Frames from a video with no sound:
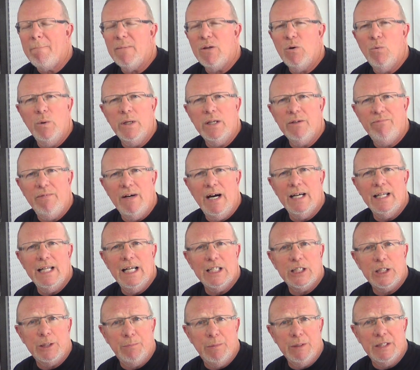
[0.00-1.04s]
we can find
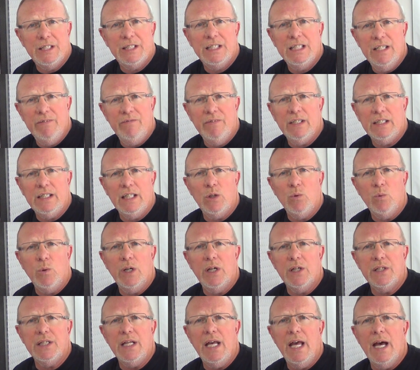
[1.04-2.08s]
out specifically where
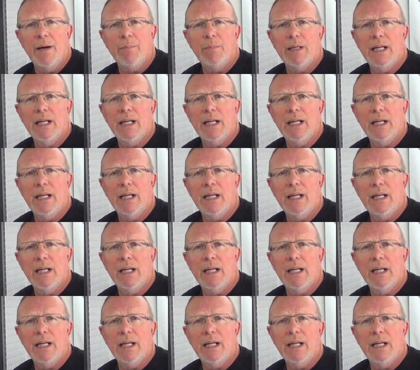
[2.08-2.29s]
it's at.